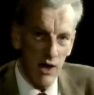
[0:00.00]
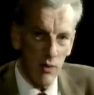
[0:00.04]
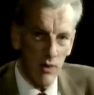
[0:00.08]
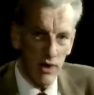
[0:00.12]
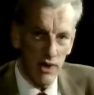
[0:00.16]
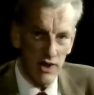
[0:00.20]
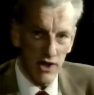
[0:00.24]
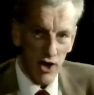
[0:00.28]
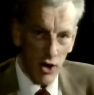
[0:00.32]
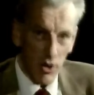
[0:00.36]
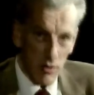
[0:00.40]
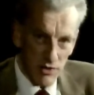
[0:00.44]

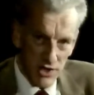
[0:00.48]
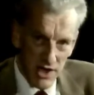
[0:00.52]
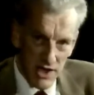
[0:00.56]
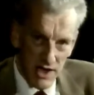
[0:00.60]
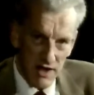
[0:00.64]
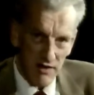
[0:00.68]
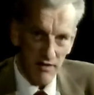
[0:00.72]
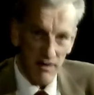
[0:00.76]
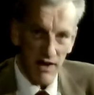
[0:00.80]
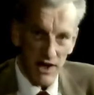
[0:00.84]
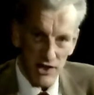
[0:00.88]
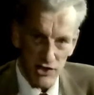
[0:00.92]
with the object
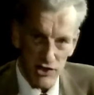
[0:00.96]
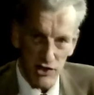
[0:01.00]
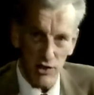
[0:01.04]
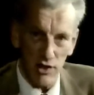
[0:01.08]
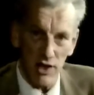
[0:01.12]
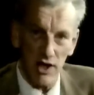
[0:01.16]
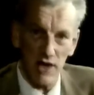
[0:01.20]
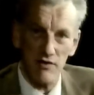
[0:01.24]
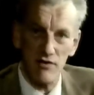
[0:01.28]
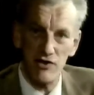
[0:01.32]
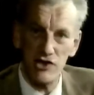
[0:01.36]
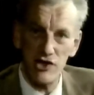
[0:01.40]

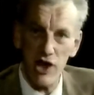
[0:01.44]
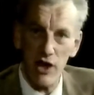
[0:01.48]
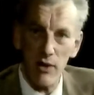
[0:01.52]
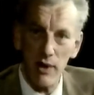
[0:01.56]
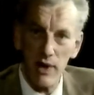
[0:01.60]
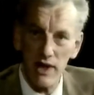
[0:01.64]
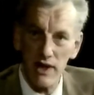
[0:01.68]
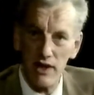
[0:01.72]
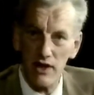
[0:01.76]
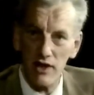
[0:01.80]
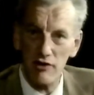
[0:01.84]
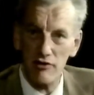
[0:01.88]
eventually of
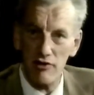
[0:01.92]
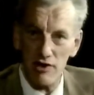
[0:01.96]
showing that